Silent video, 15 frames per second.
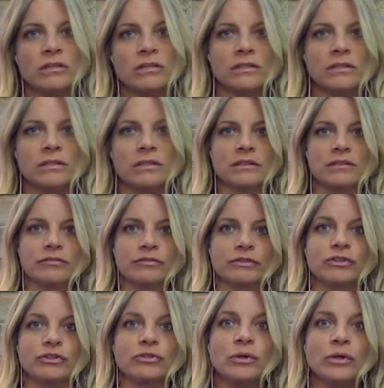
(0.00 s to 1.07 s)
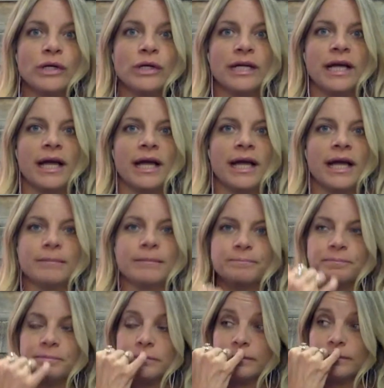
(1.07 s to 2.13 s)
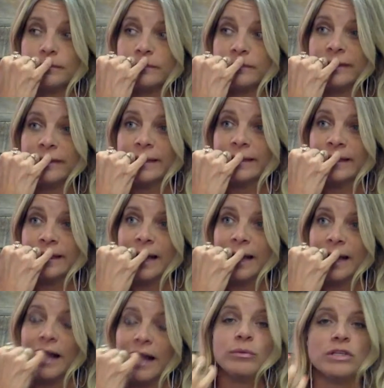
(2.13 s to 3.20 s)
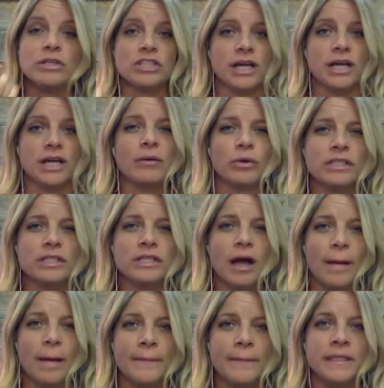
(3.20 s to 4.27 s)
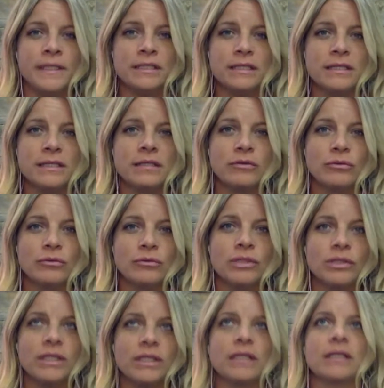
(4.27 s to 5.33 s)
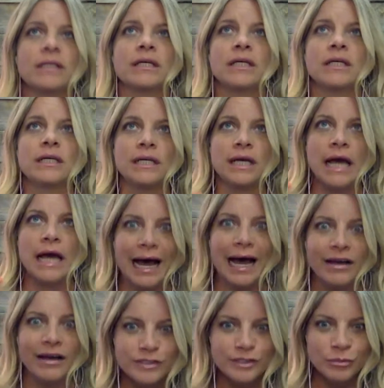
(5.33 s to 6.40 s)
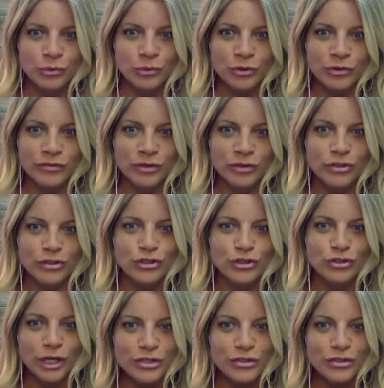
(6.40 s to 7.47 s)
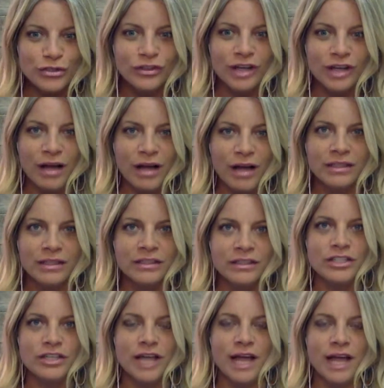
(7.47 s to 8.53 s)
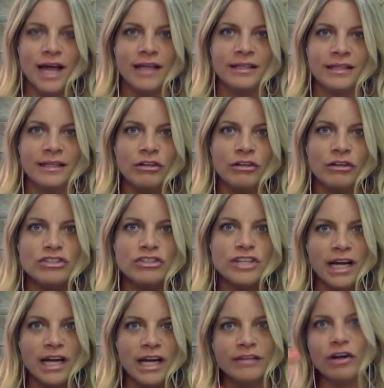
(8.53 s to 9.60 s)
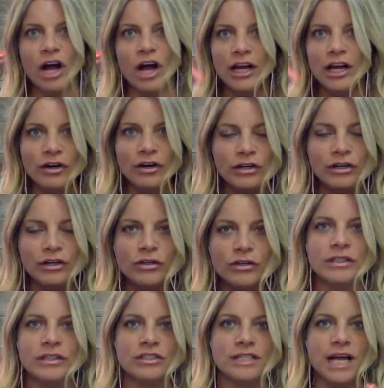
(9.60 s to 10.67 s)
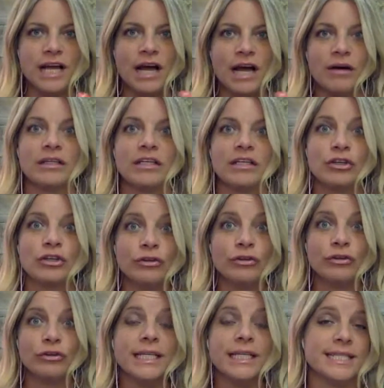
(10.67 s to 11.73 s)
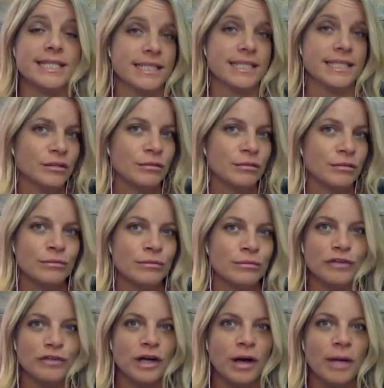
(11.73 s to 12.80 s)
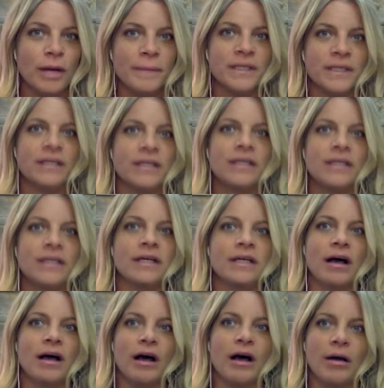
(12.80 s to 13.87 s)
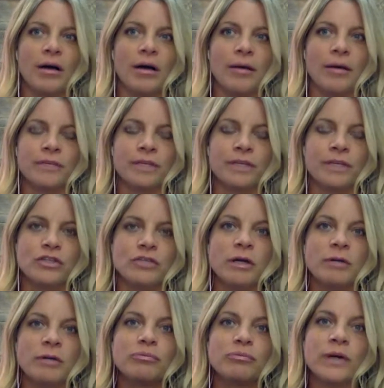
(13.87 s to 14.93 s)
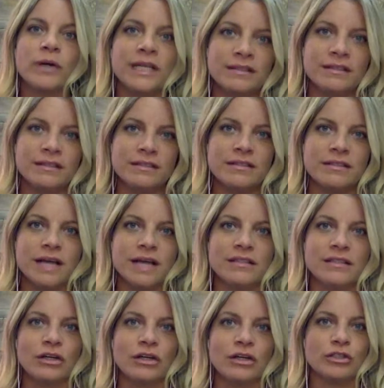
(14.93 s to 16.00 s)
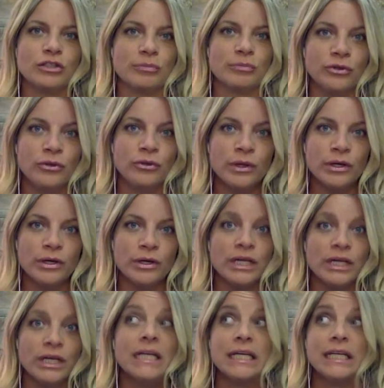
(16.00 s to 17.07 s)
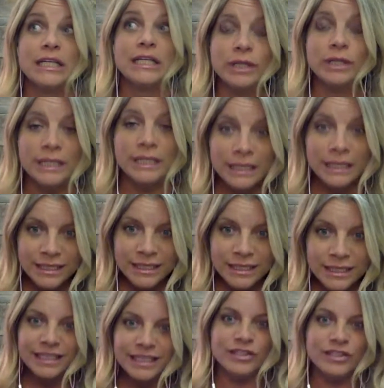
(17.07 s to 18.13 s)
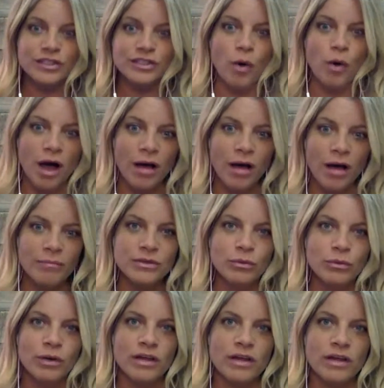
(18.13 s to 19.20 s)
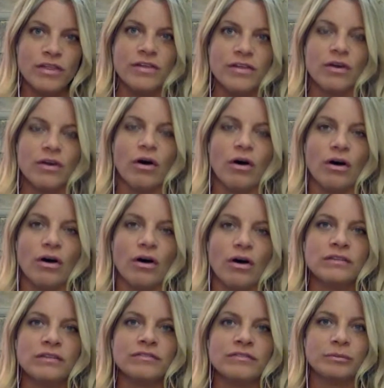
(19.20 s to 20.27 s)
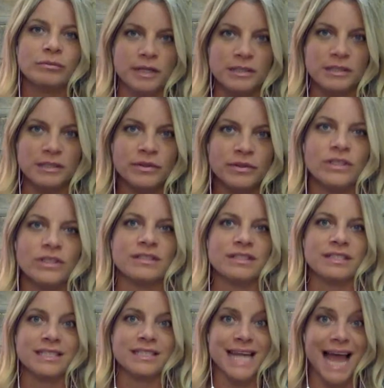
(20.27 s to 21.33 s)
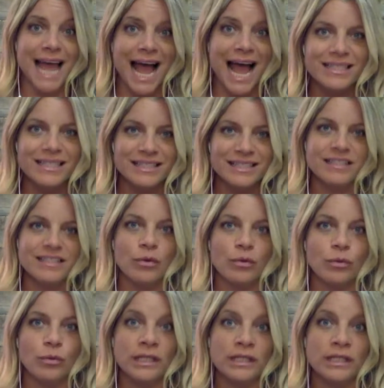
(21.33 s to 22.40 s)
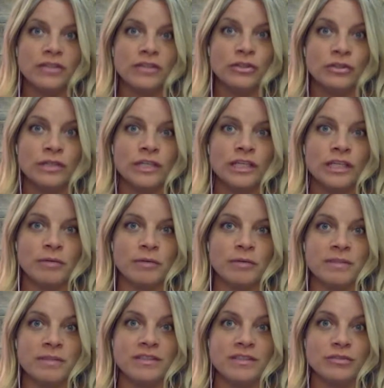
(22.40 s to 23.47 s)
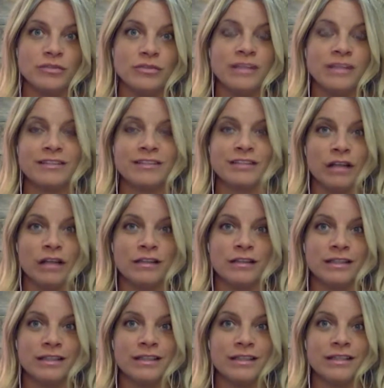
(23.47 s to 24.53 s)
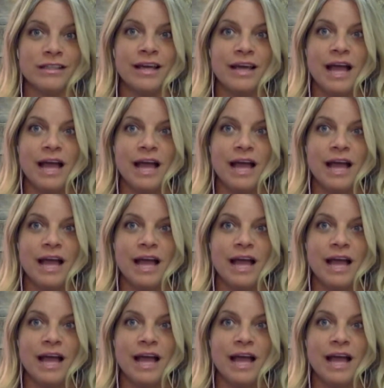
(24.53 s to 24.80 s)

ago is a little different story. And I wish I had worked at a company to really have some more of the structural knowledge and understanding hierarchical and just how to create systems for a company. So my point in this is, as an entrepreneur, you can easily get swamped with all of the responsibilities and tasks that we need to do to keep our business running solidly.